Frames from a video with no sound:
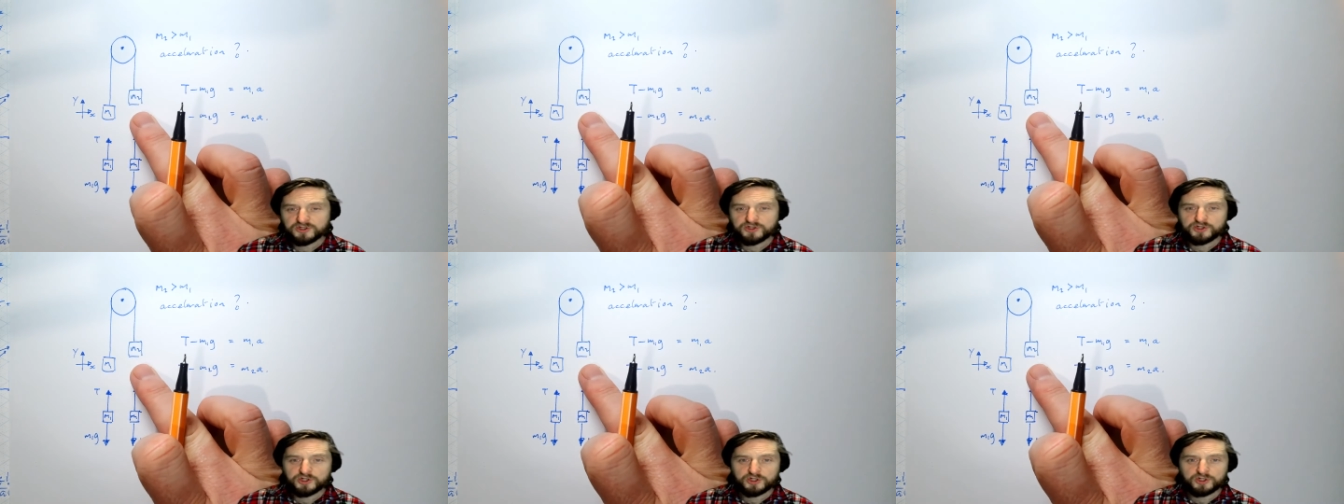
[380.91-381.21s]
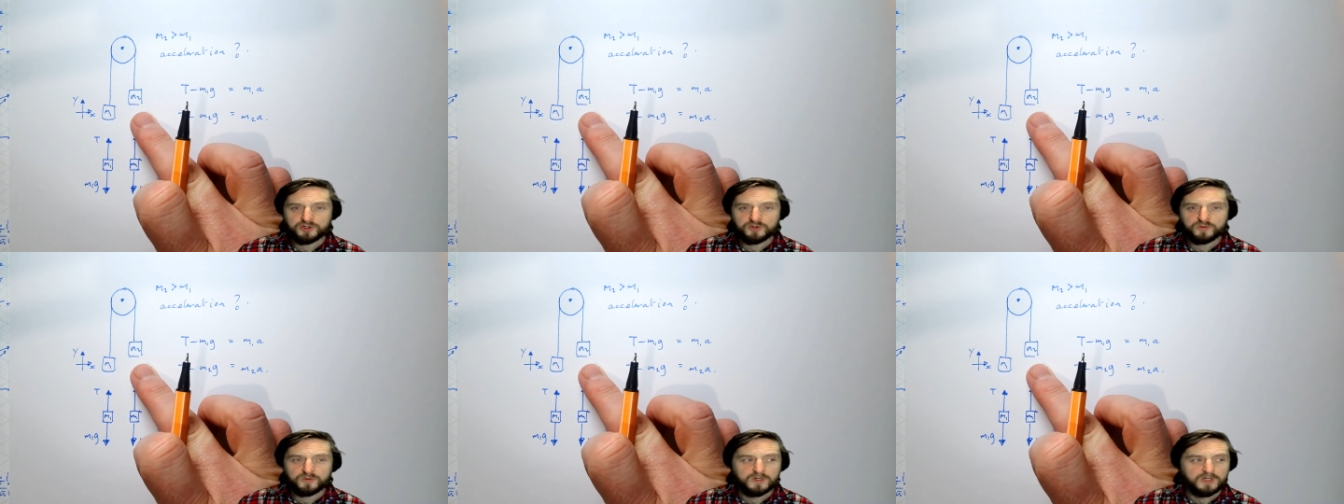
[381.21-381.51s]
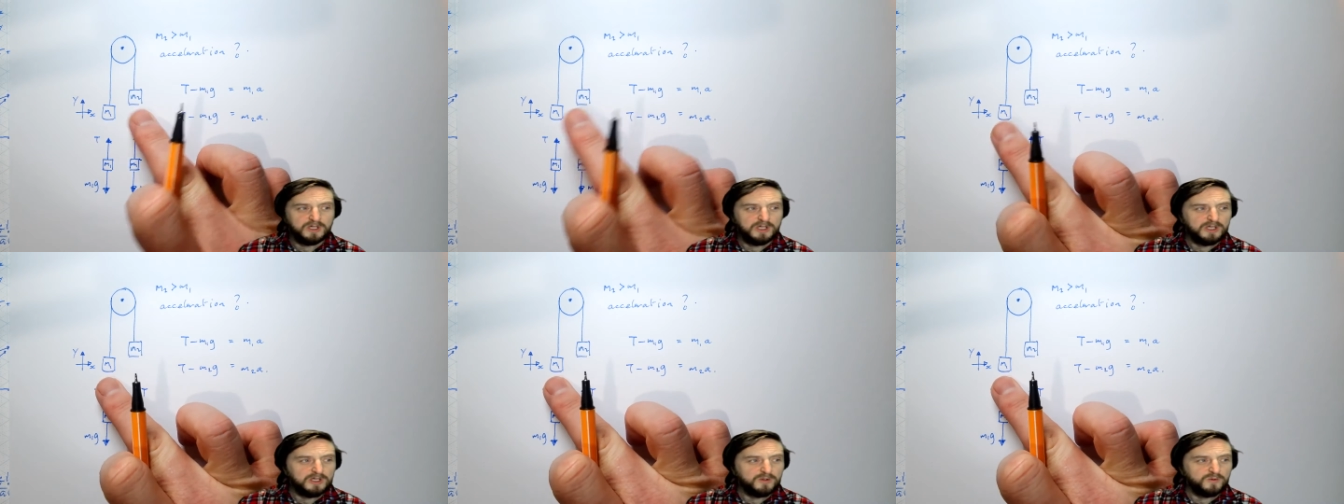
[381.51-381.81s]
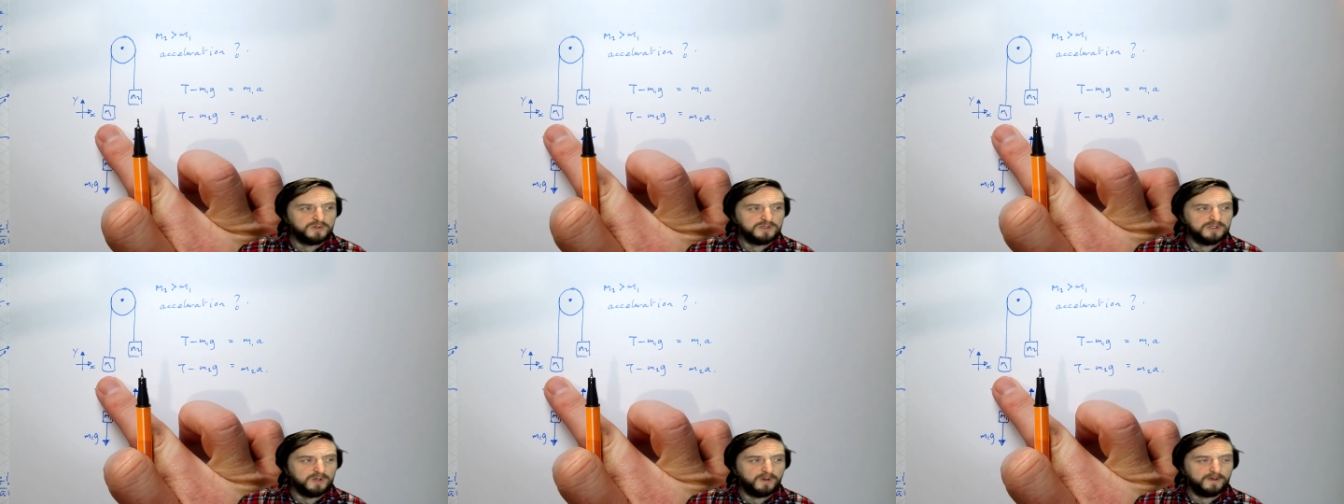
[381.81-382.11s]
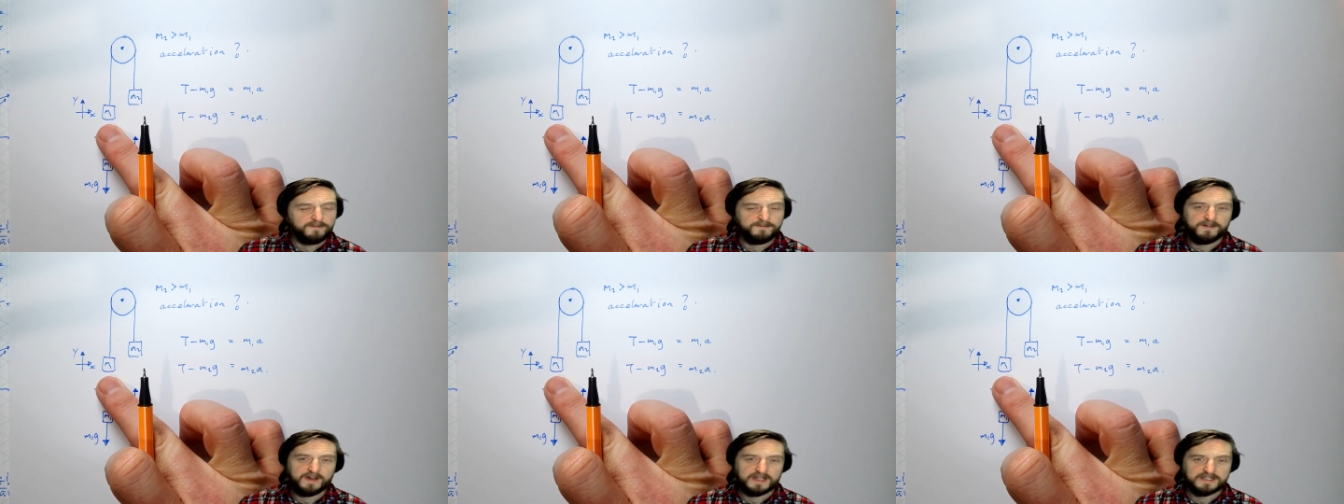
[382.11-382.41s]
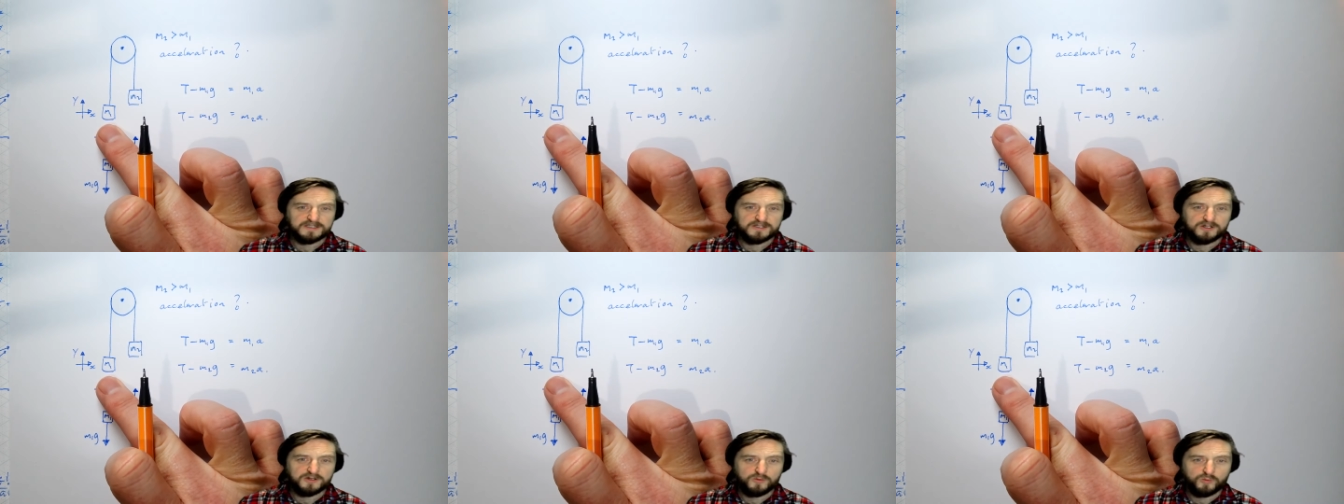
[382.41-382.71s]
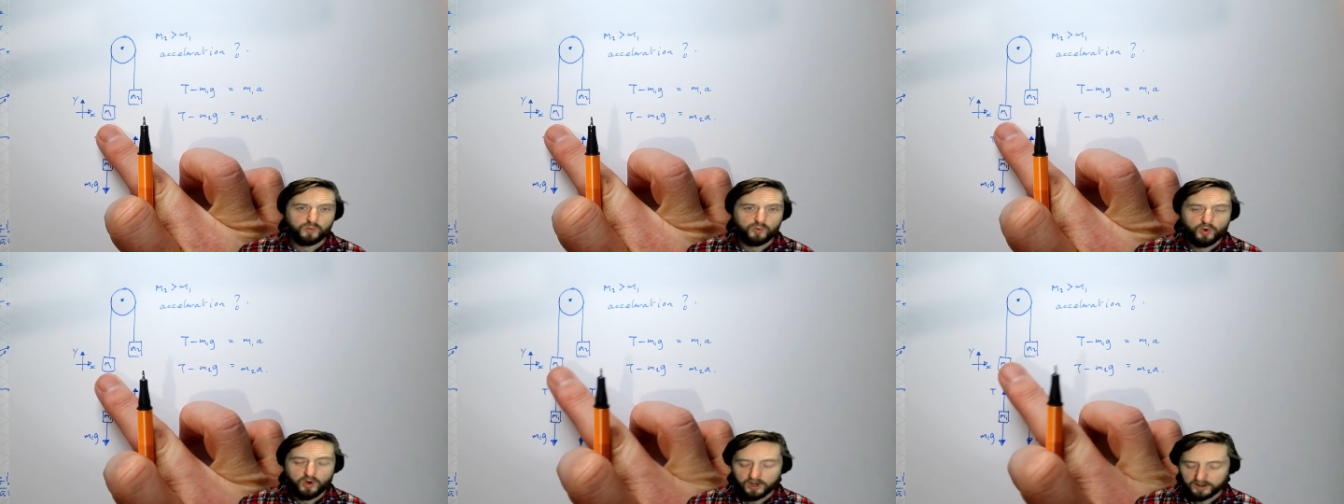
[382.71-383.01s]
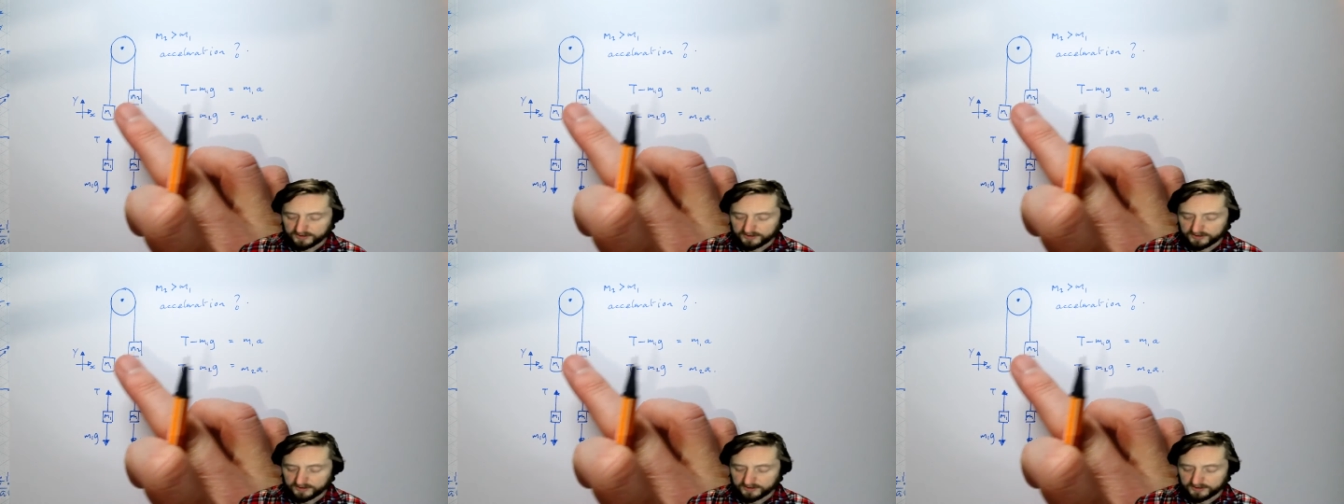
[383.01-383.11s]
2 was going faster than 1.